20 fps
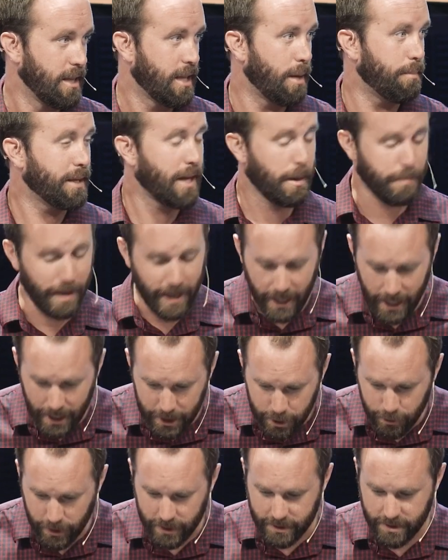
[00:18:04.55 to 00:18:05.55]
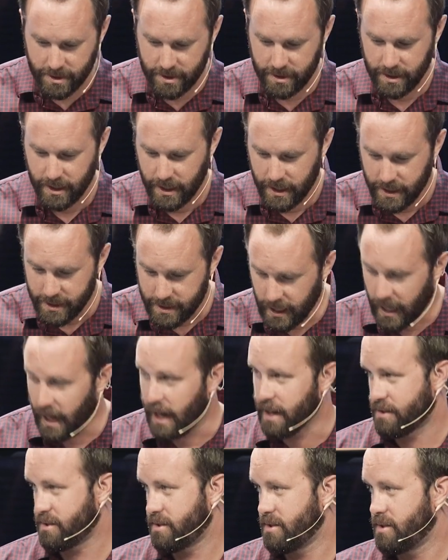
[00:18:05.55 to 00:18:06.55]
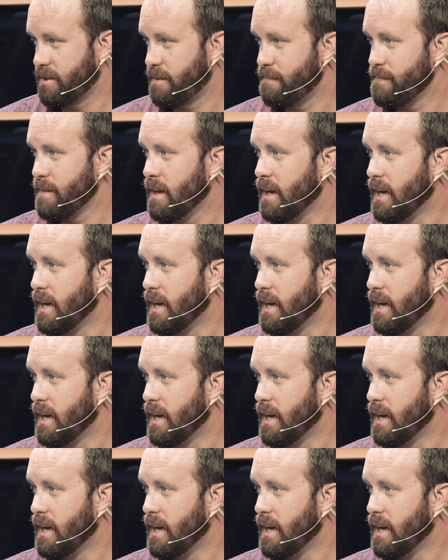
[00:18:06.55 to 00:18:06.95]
that become a hindrance to us.